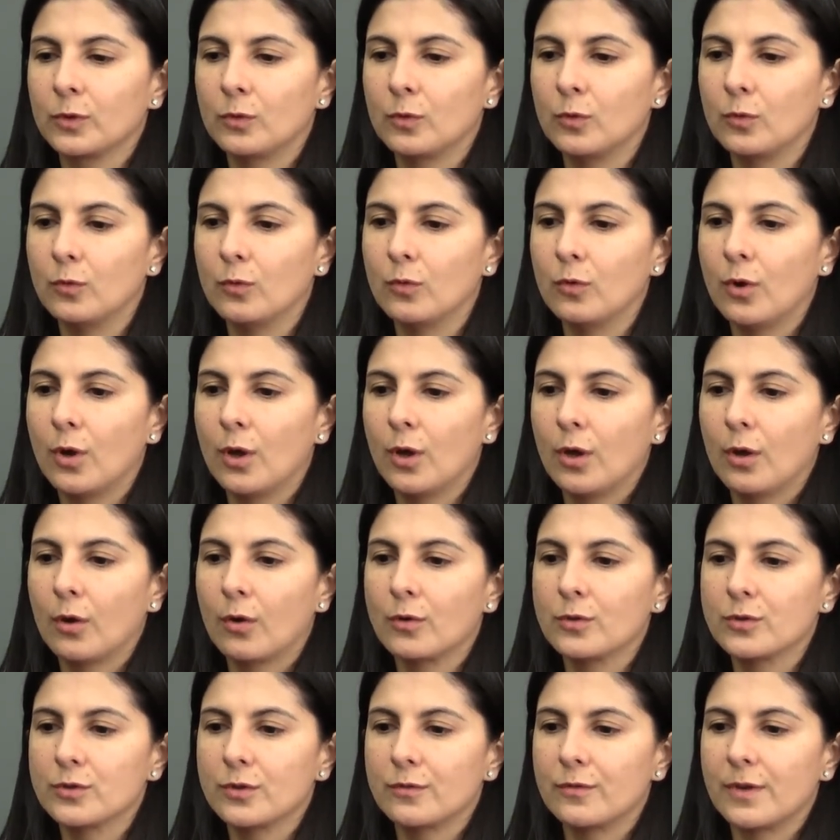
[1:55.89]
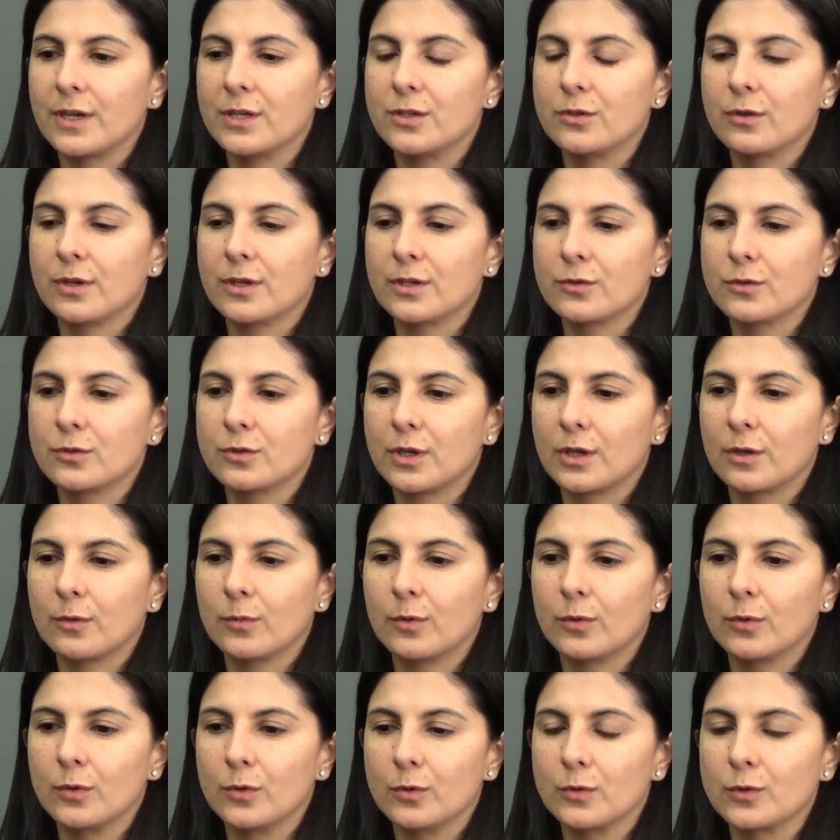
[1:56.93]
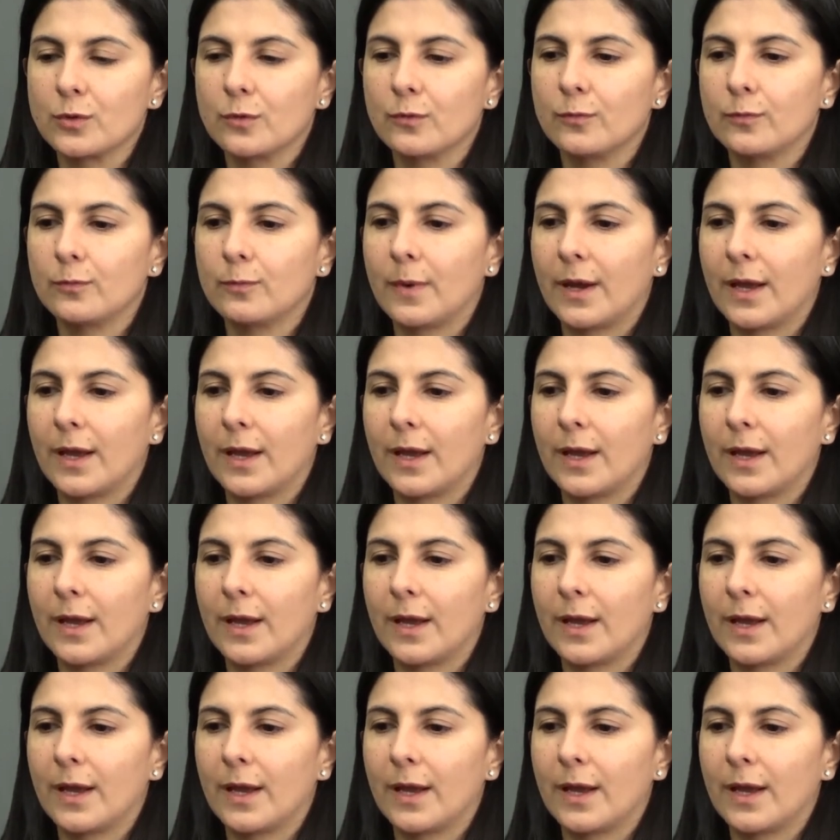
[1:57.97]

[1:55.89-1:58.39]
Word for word: to conservation and sustainable use of